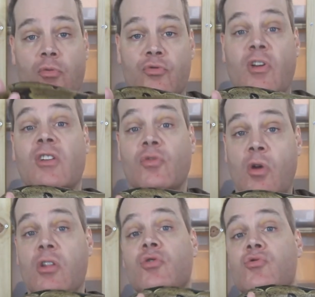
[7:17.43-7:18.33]

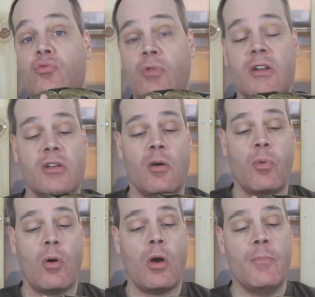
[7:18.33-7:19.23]
Venezuelan true red-tail
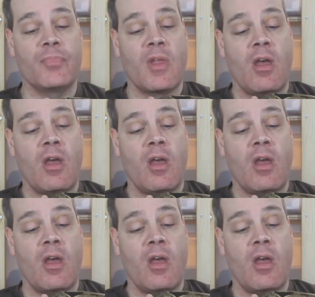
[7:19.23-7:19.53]
boa.